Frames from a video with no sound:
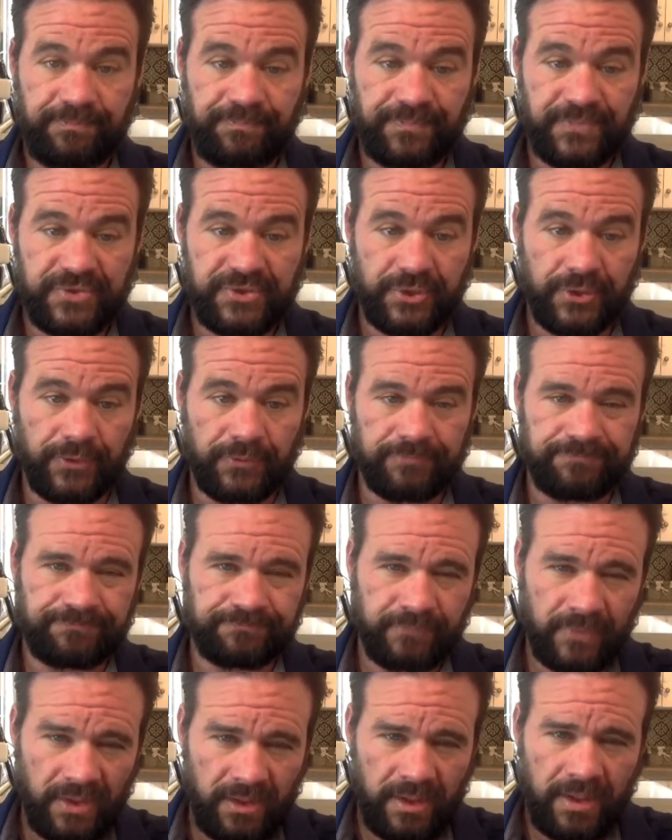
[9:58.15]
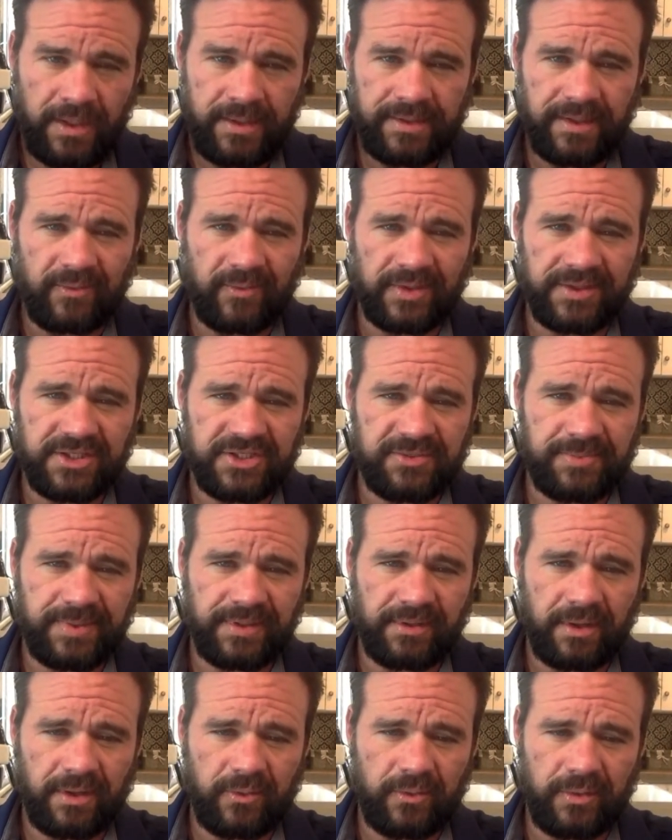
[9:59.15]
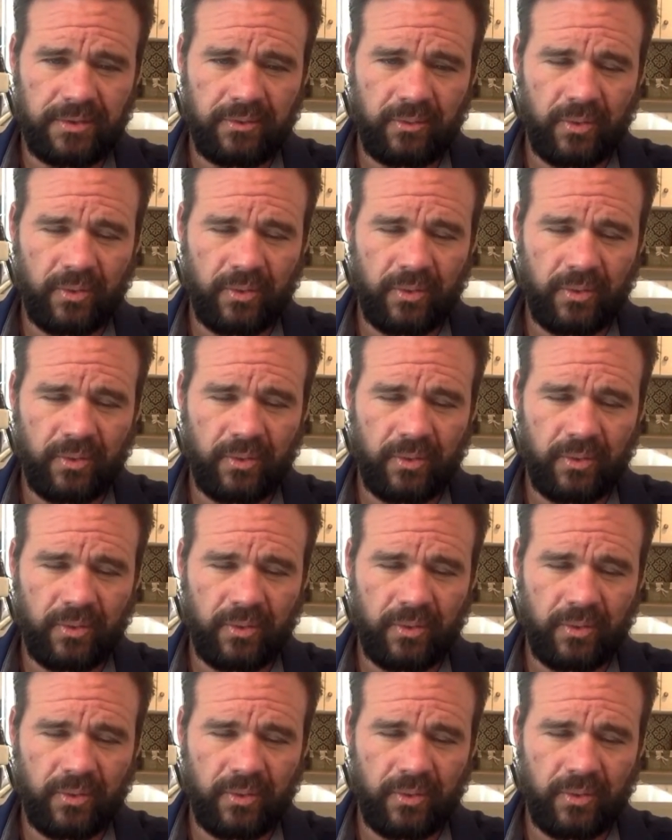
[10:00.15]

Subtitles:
So didn't want this to be a long one.